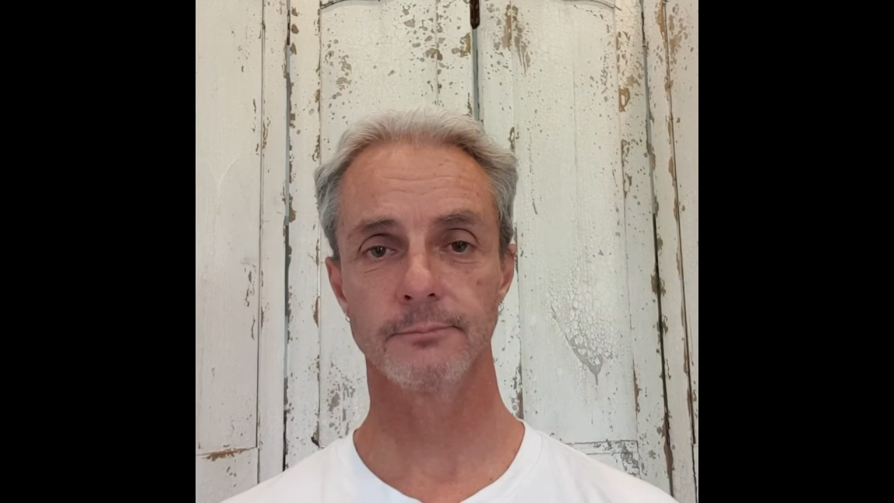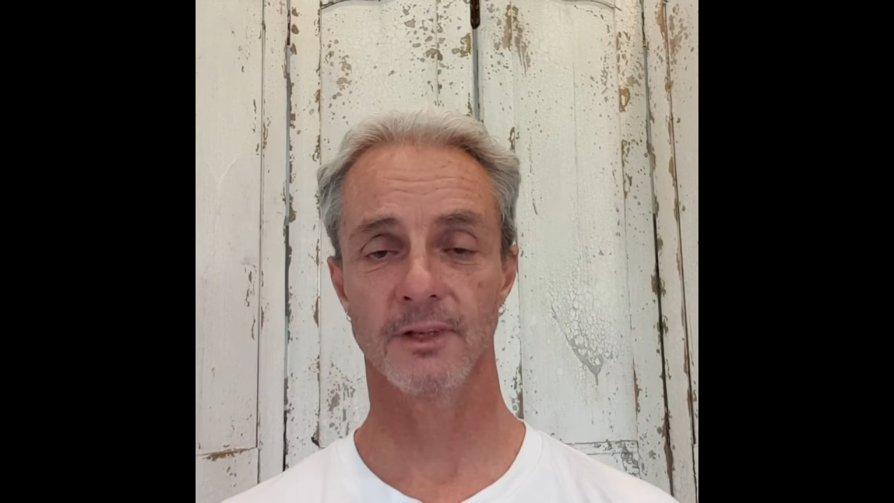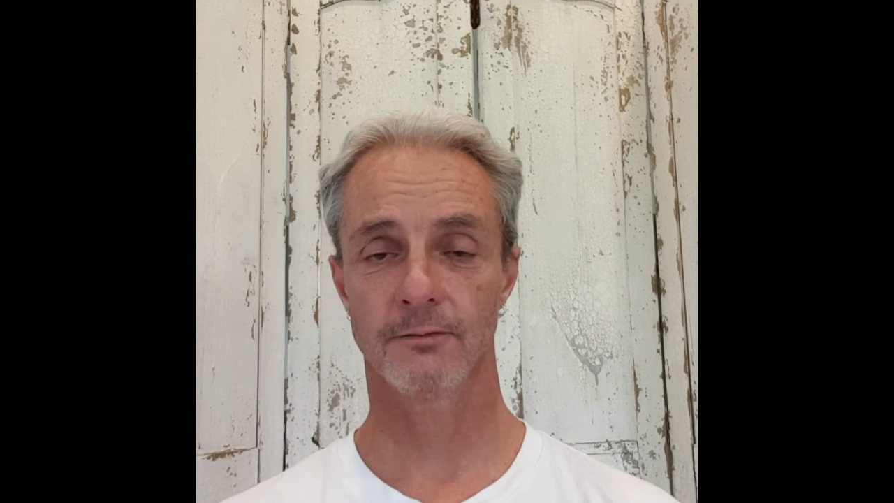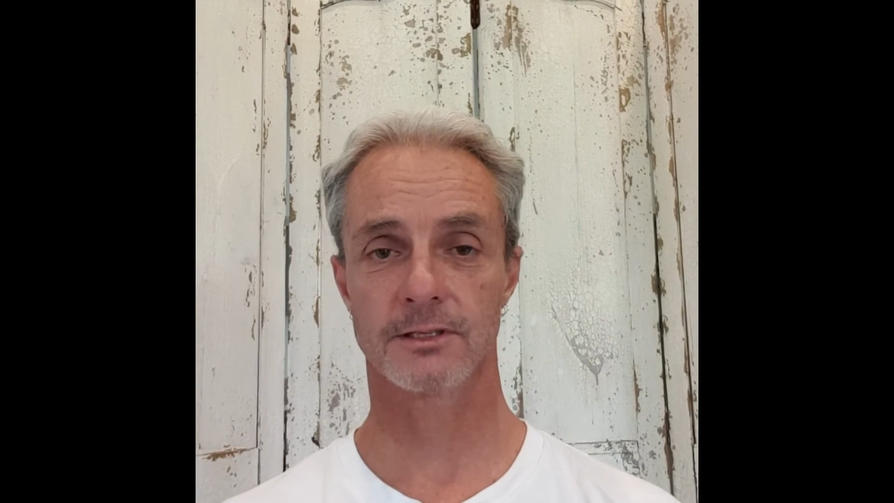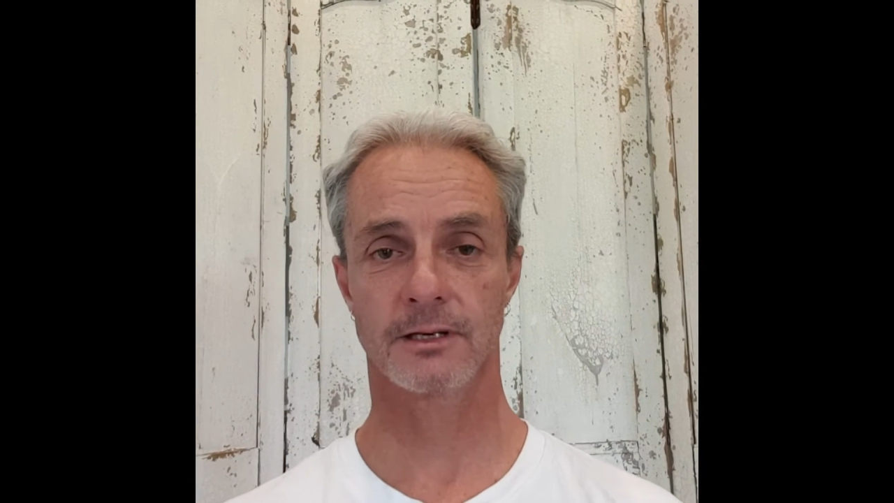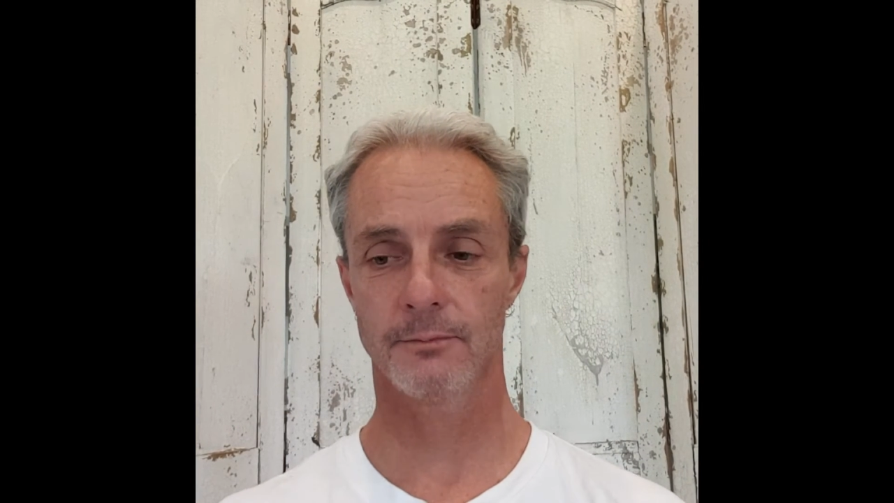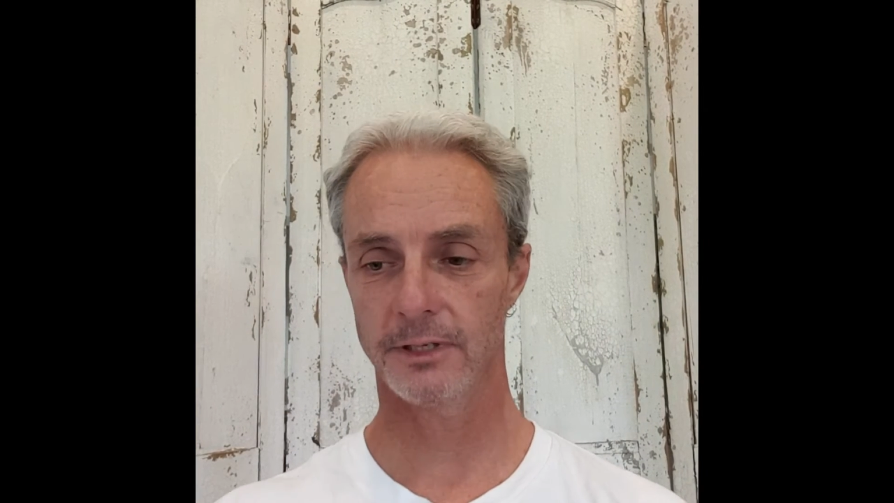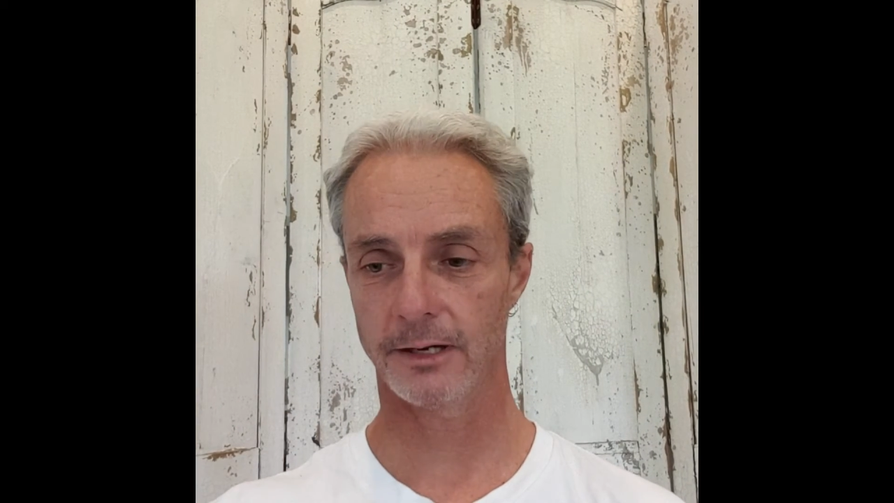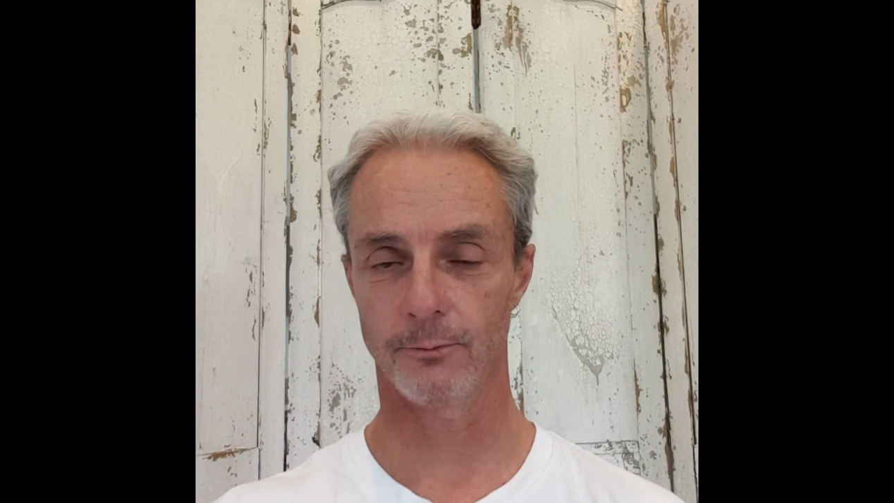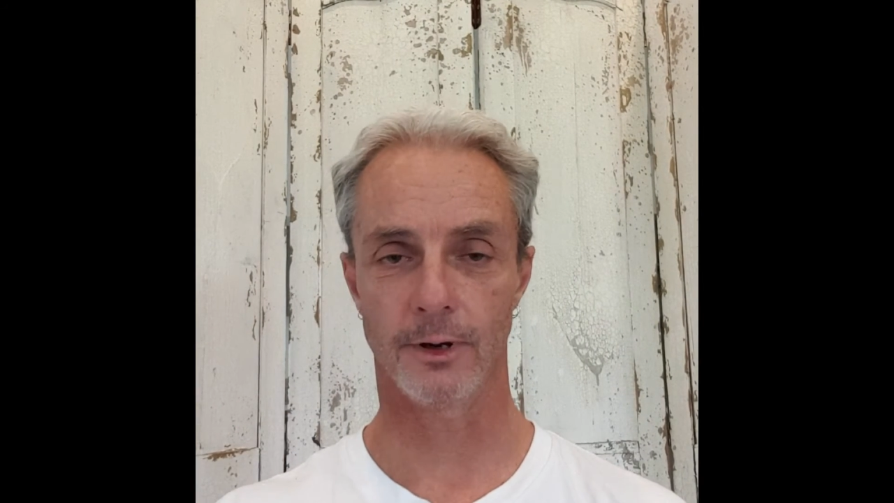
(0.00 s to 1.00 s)
If it's come
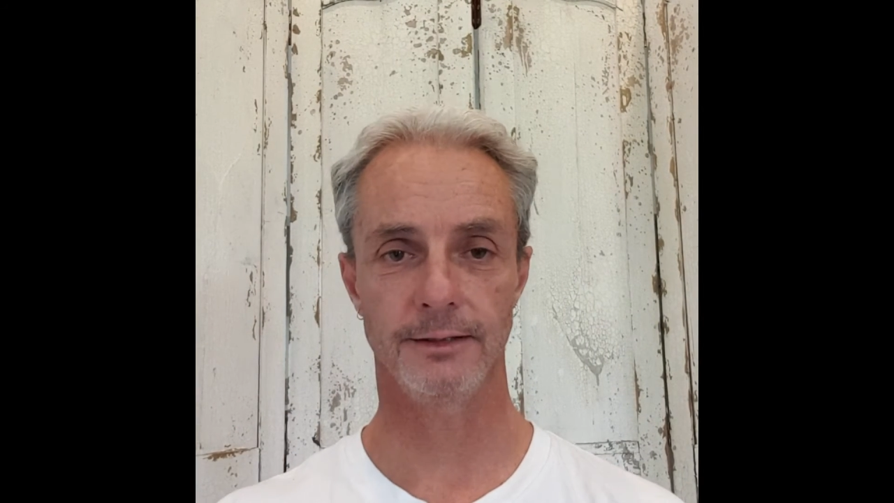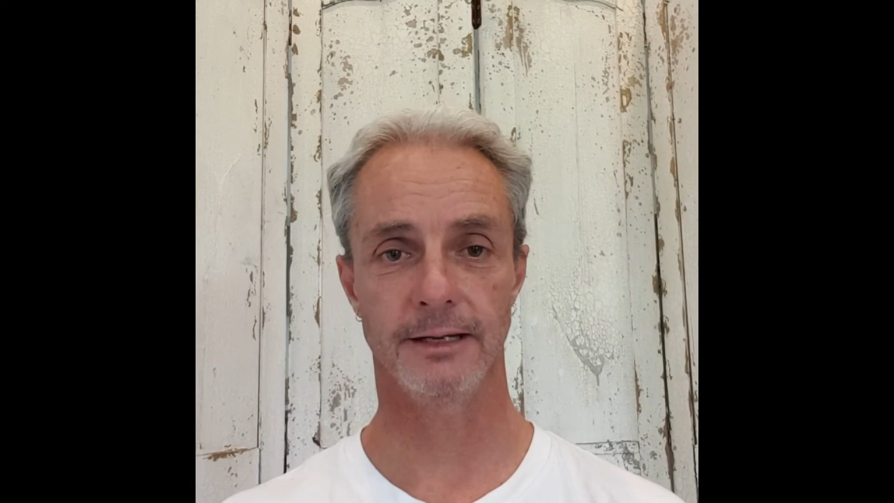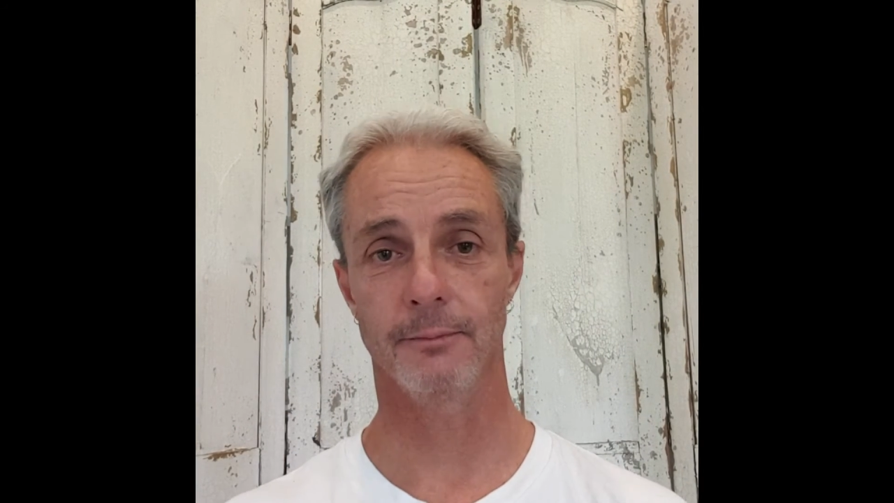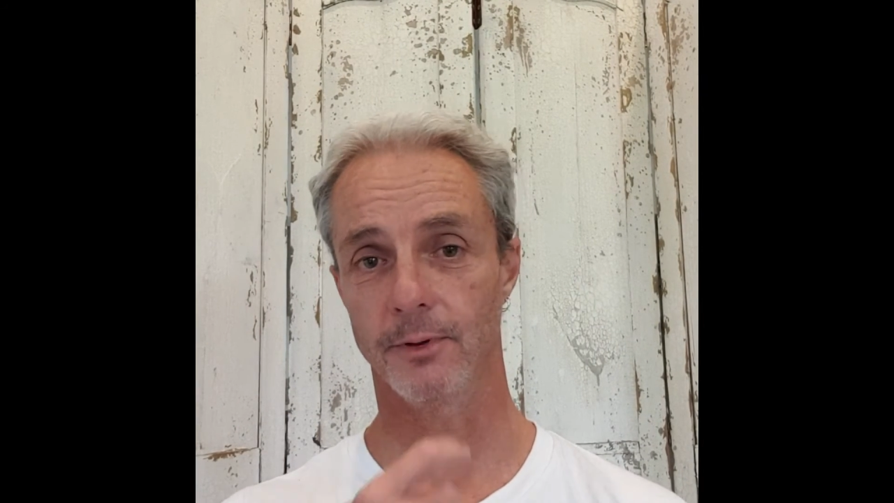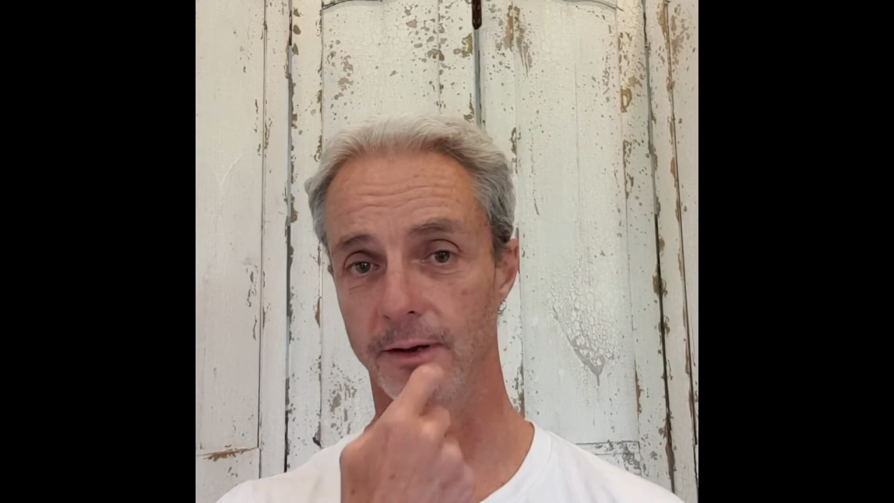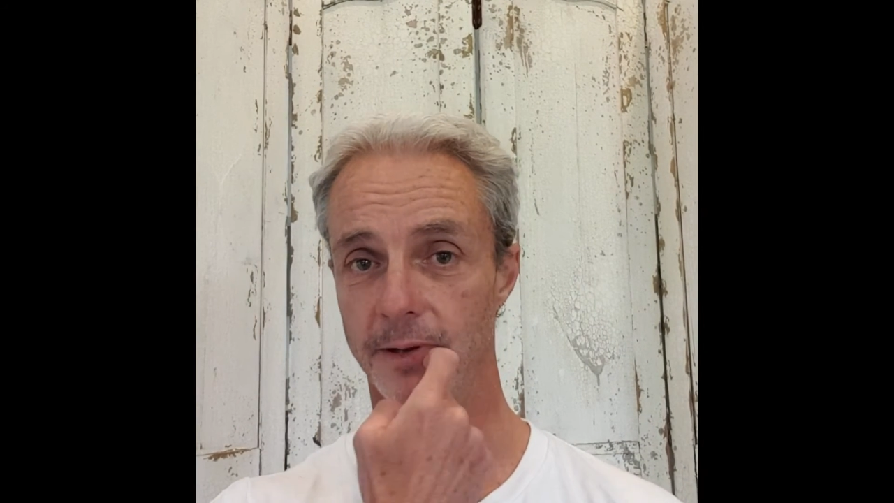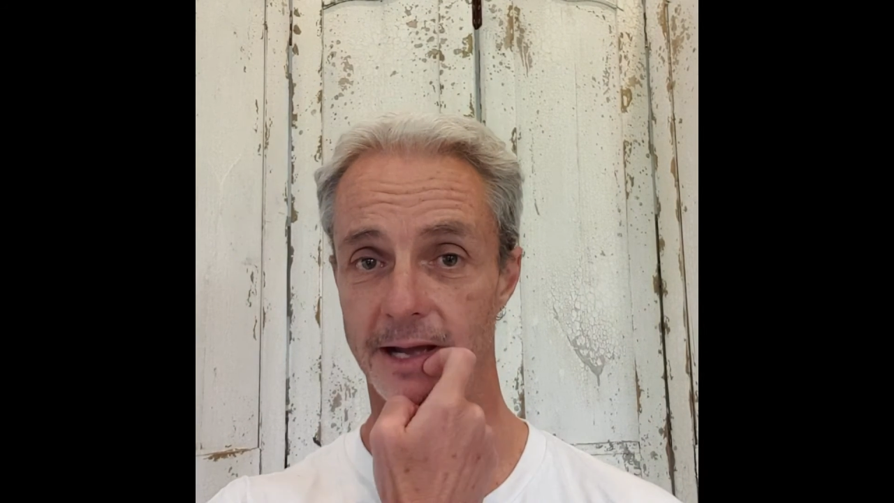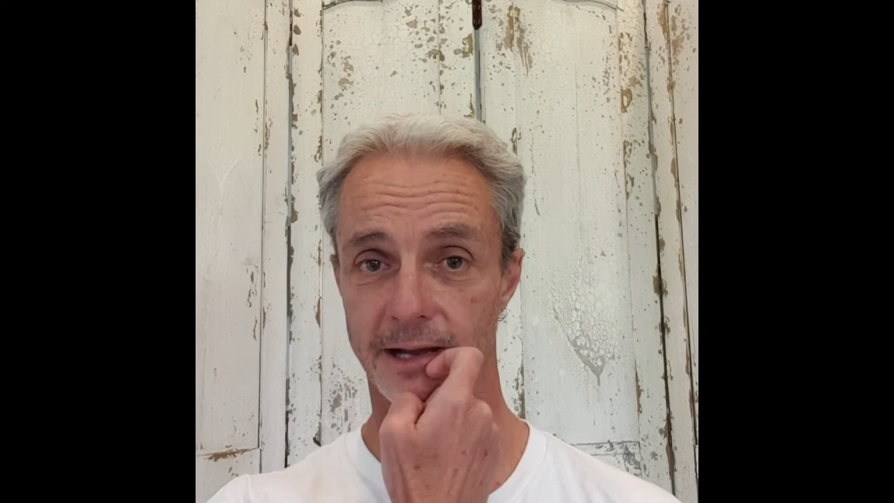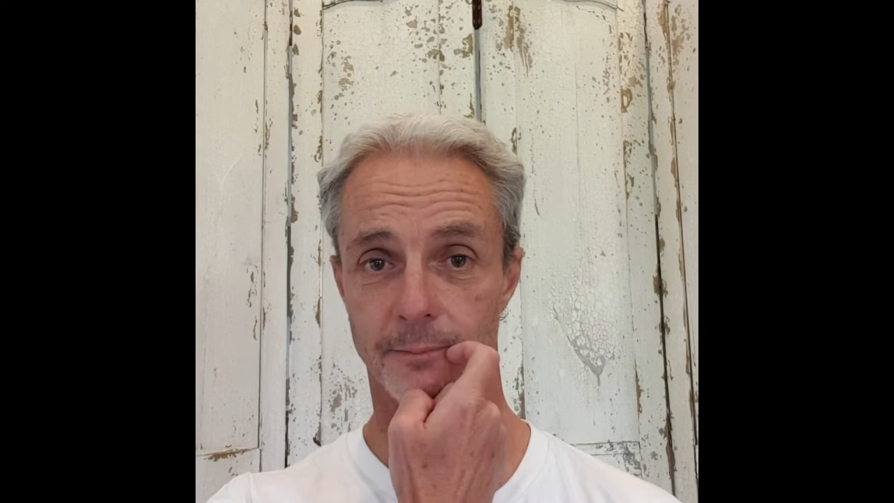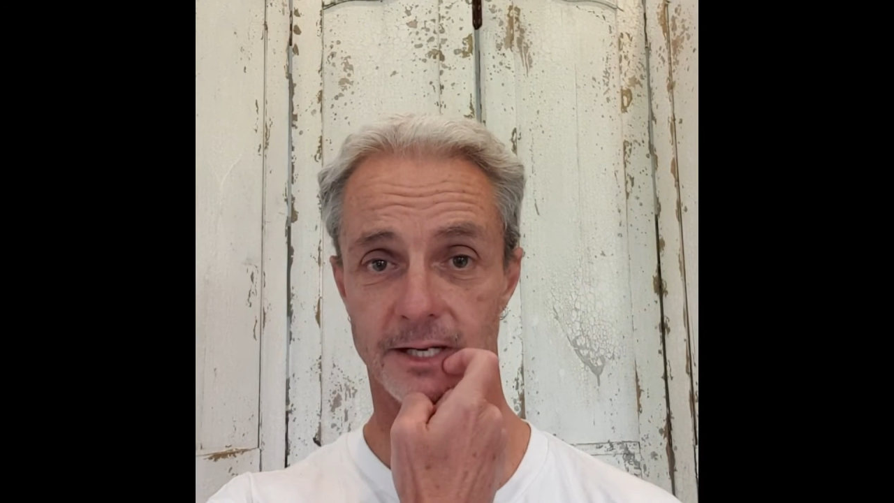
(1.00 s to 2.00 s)
down, write down by
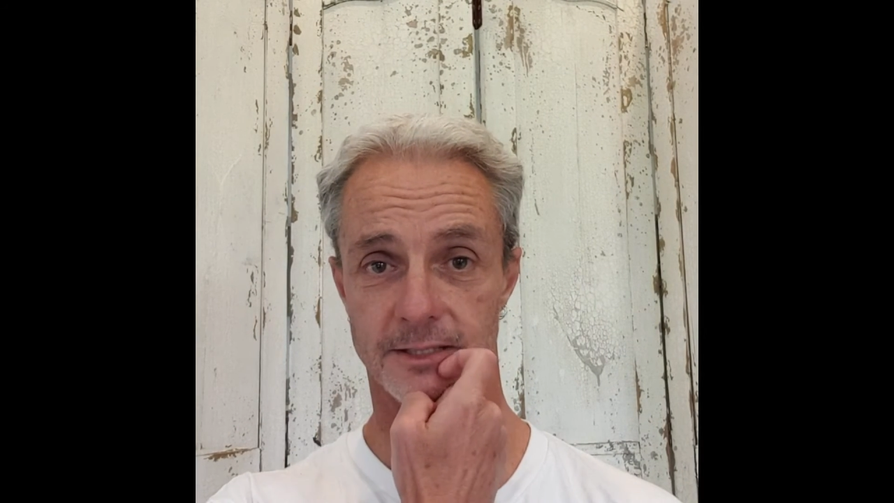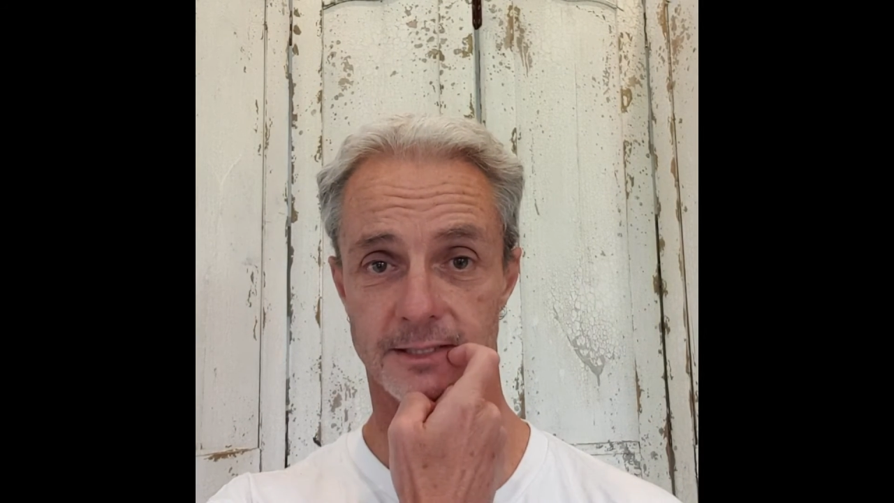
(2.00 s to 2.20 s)
about how much